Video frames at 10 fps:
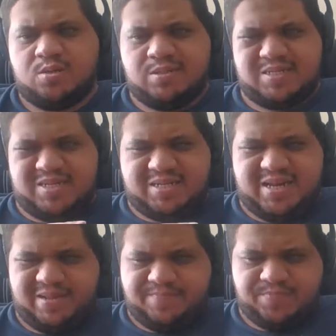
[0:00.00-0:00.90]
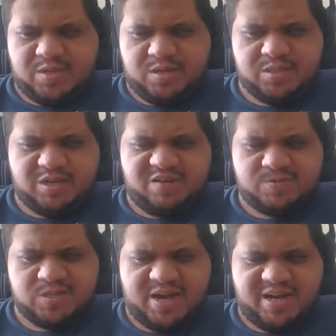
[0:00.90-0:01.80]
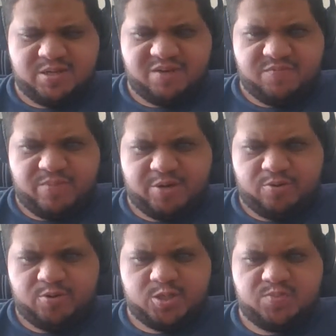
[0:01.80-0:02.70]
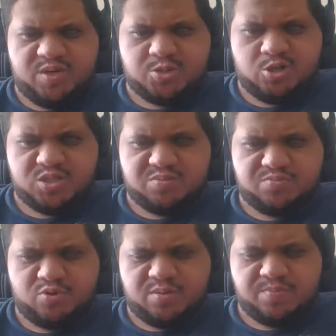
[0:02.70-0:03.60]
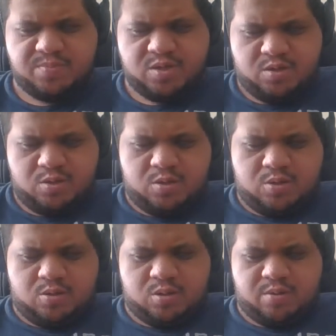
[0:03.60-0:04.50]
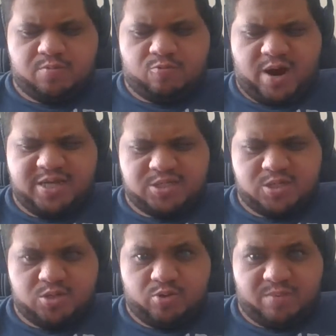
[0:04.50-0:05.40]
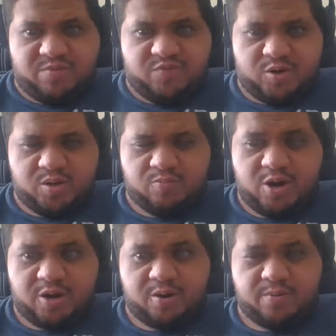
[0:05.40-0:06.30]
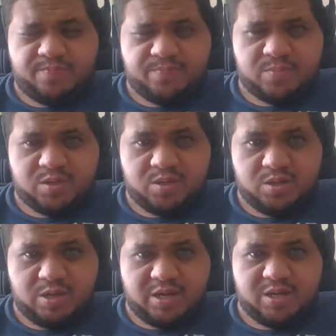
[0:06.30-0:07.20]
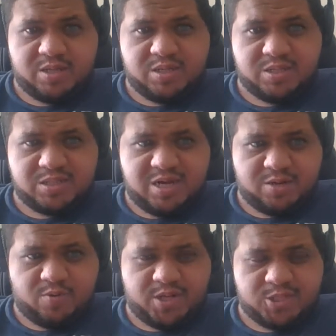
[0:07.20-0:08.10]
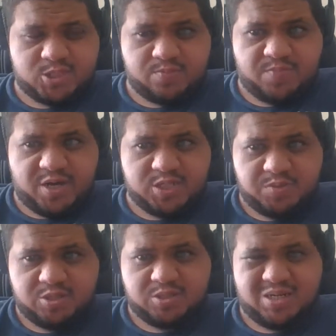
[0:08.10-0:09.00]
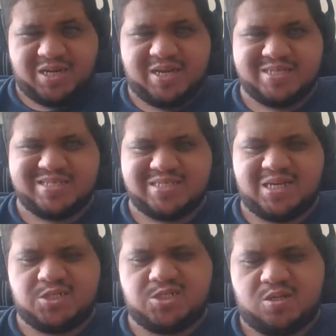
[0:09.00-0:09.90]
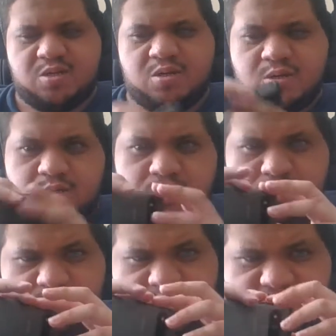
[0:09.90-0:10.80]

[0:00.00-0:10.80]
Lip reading: things like that. The left side, you have a micro USB charging port. On the right, you have the volume rocker, and it's not quite space, but there's like an indentation, so you can